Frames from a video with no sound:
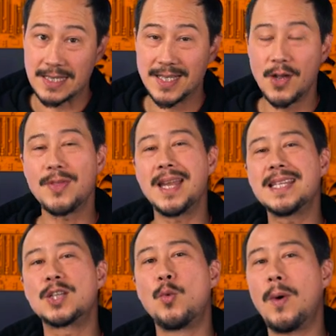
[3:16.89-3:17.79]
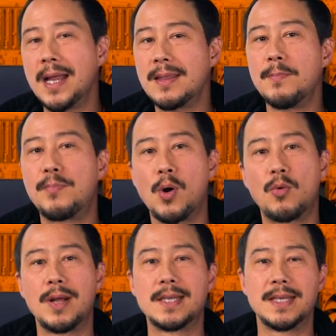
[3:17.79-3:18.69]
so that is quite the
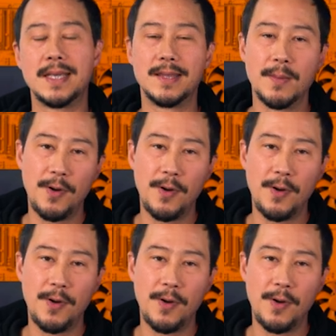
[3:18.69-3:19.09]
progress in the